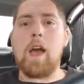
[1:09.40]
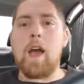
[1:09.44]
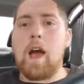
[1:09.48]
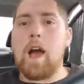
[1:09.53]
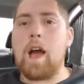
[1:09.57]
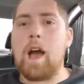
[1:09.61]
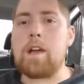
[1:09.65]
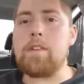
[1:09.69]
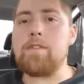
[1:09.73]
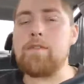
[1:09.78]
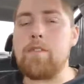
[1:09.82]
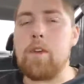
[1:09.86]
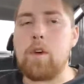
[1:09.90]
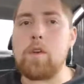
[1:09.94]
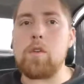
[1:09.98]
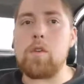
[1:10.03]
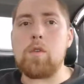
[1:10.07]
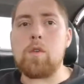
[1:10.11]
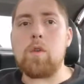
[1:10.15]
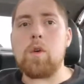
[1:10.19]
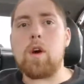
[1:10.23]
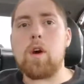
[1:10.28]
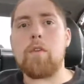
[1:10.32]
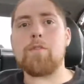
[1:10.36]
I
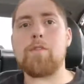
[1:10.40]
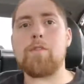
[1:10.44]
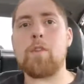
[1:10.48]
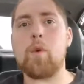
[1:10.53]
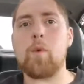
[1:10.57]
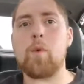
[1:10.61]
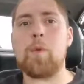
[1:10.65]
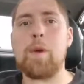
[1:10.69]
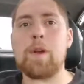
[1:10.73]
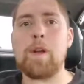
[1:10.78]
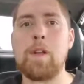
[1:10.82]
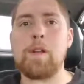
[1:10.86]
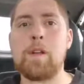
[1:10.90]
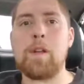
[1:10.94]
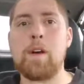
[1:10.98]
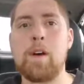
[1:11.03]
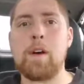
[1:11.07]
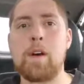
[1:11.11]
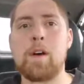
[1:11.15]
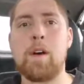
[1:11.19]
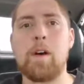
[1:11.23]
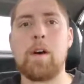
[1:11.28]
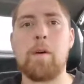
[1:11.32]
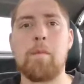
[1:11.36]
started off doing
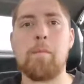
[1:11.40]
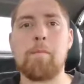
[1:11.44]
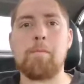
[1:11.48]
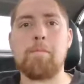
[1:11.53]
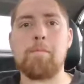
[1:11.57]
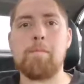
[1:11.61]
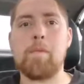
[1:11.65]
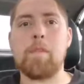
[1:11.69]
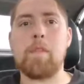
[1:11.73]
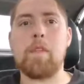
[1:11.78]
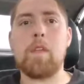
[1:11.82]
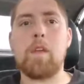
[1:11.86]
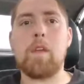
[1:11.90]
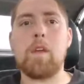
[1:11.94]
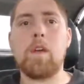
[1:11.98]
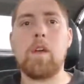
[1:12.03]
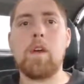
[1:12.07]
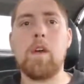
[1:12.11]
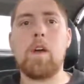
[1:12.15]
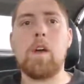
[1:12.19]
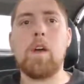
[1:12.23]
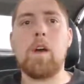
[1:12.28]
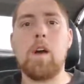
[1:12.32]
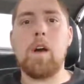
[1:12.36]
I
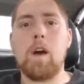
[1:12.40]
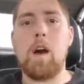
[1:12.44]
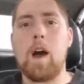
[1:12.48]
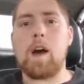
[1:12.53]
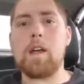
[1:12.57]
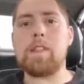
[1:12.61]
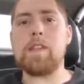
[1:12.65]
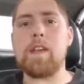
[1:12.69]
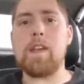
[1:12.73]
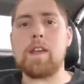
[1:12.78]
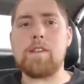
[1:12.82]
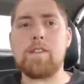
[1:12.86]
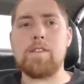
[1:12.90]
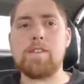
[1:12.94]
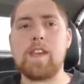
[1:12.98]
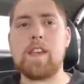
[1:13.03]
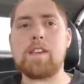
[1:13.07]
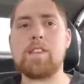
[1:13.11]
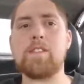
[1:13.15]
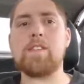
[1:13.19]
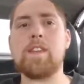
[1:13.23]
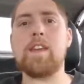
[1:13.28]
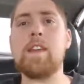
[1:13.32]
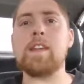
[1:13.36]
think
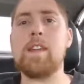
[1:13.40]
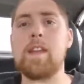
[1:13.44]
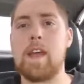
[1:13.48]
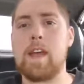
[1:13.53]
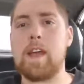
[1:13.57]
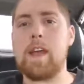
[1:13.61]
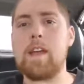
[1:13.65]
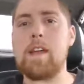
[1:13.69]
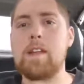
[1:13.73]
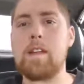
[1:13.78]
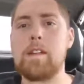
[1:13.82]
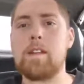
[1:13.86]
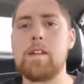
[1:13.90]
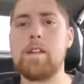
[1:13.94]
16/8,